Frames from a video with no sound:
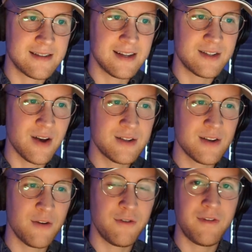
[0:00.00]
it's
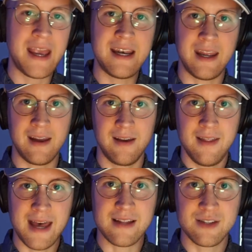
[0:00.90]
also fading
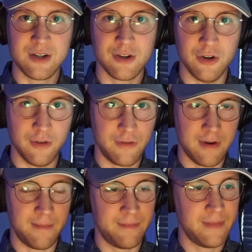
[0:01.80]
that circle
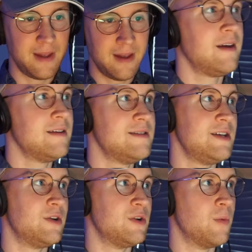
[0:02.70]
from
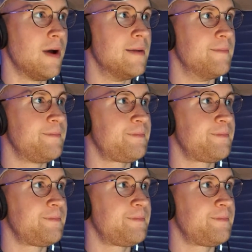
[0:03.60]
0 to 1.